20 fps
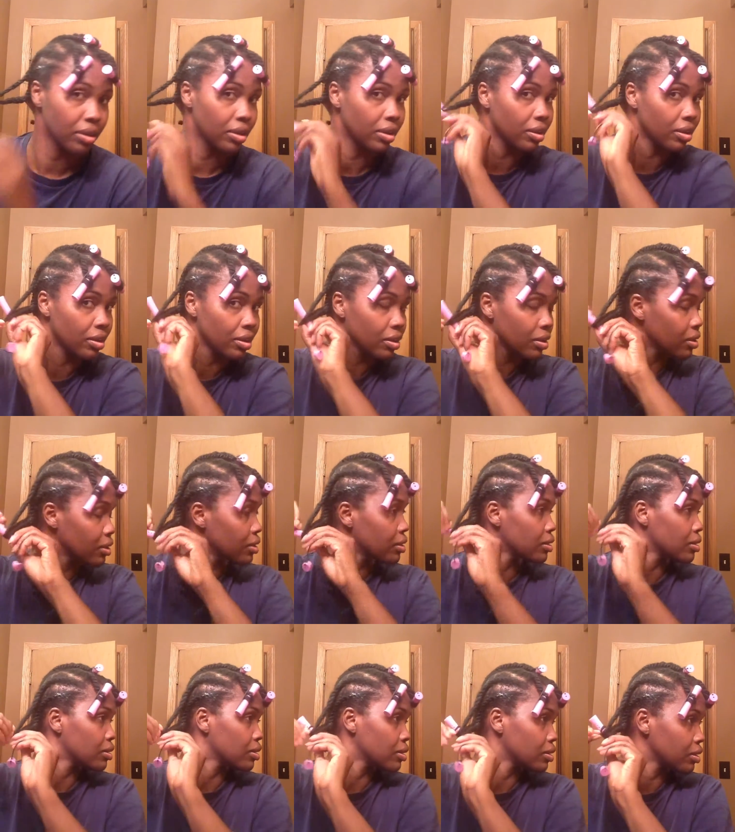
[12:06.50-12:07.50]

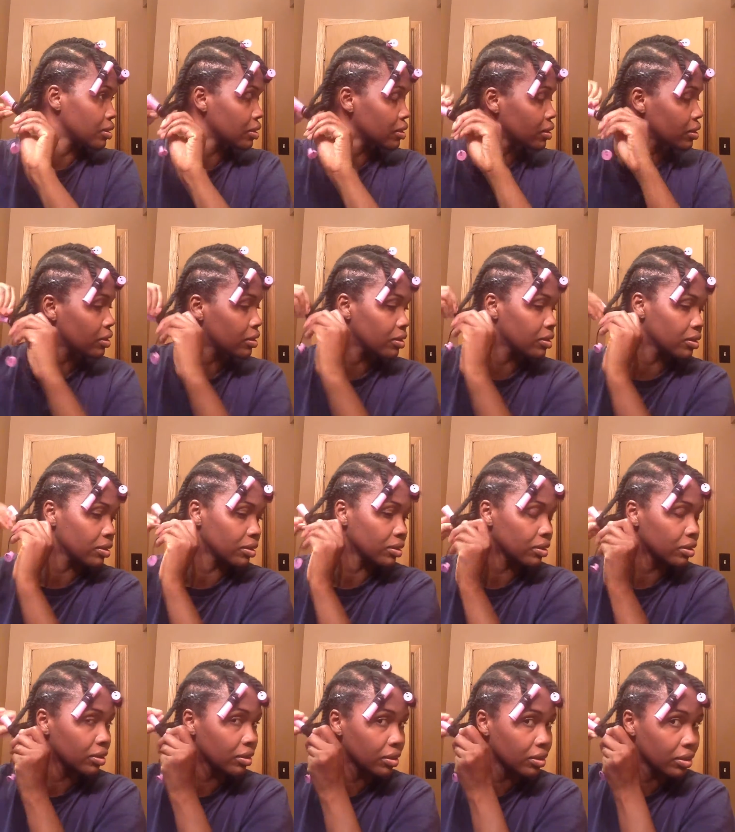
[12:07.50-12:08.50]

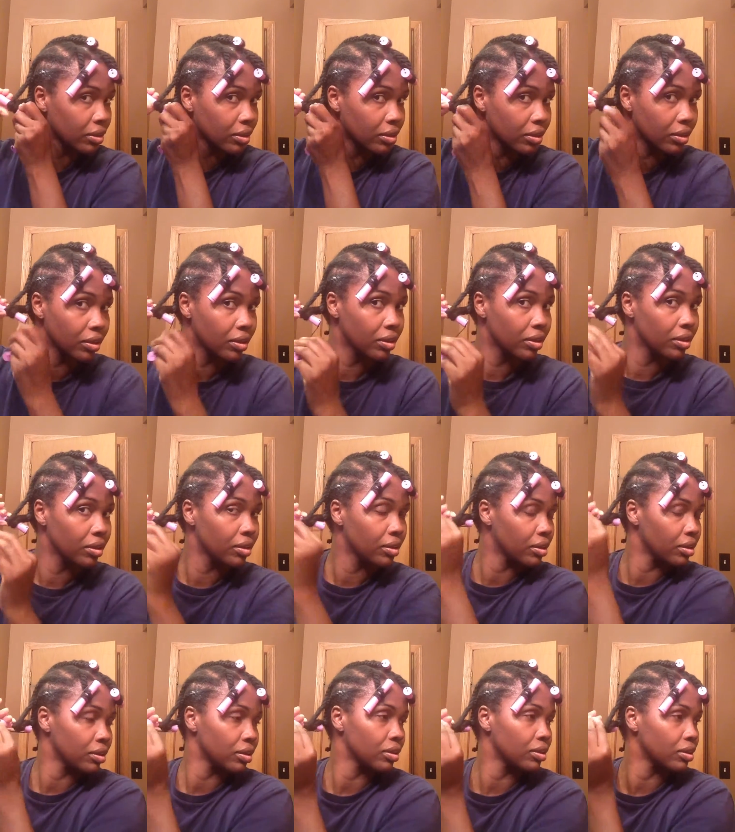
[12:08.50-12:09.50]

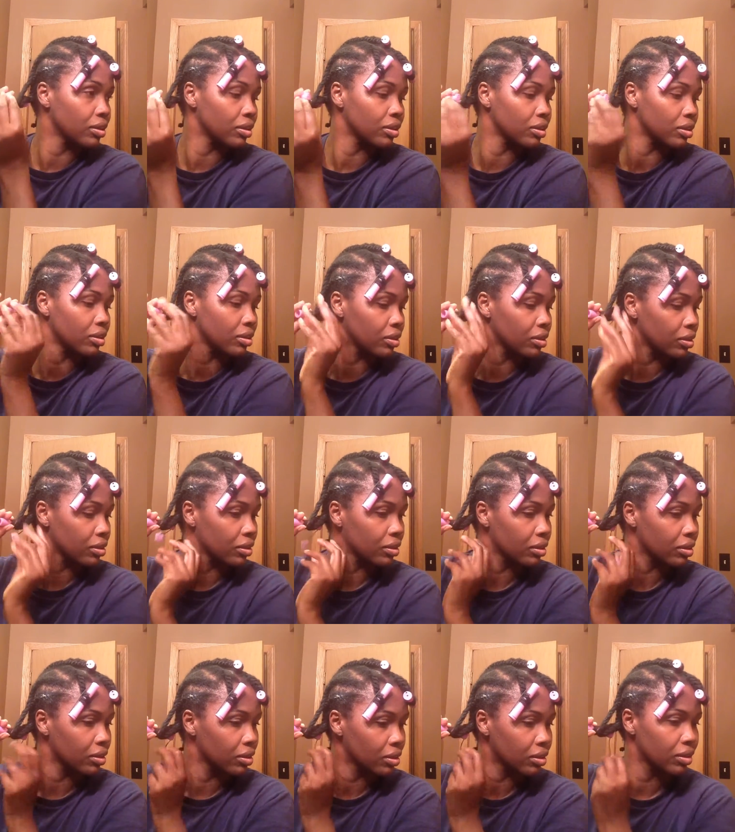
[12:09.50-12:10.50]

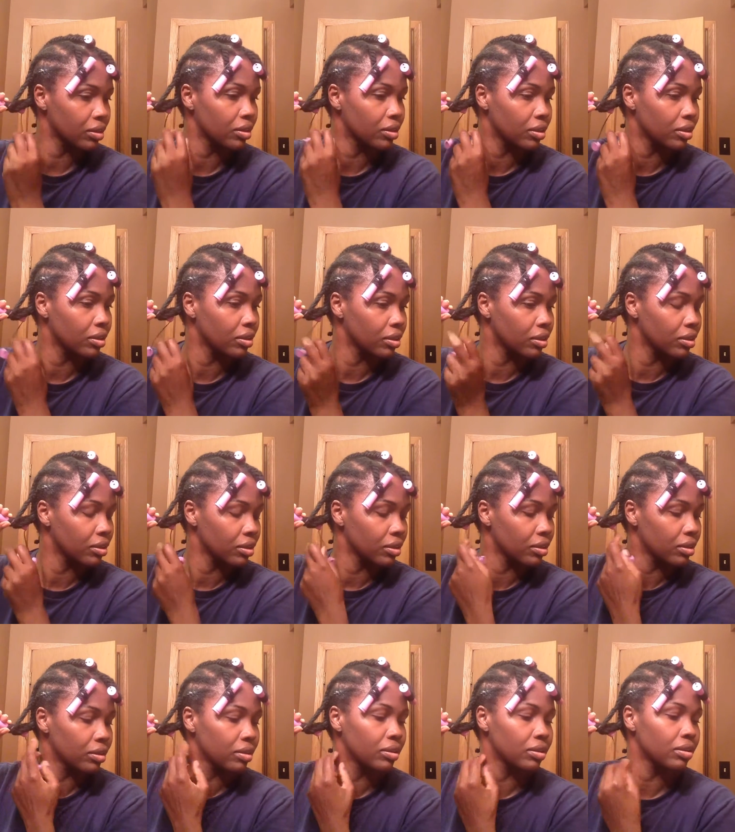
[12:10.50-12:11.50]

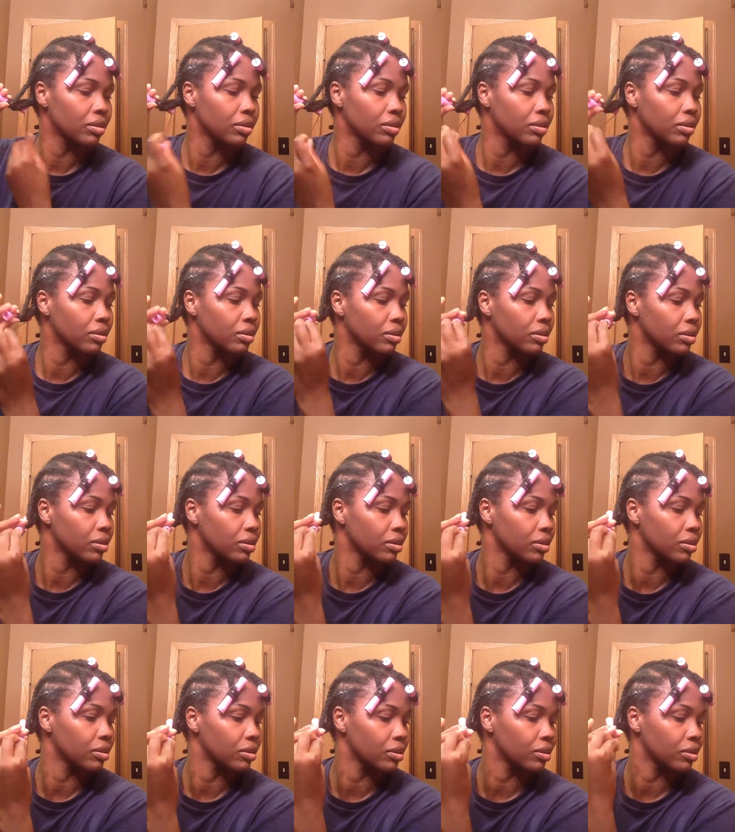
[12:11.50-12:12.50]

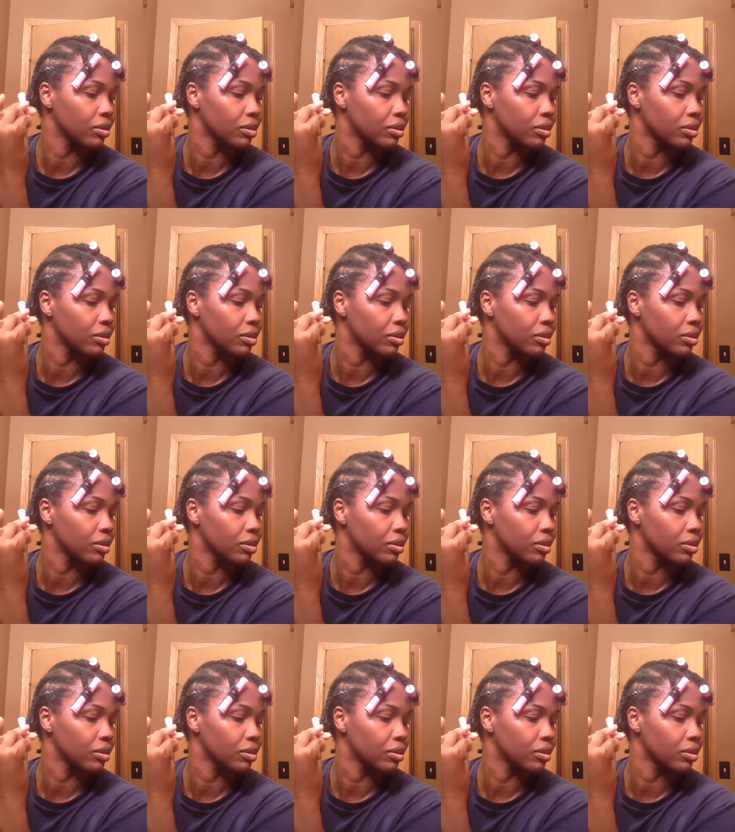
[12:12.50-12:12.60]
(silence)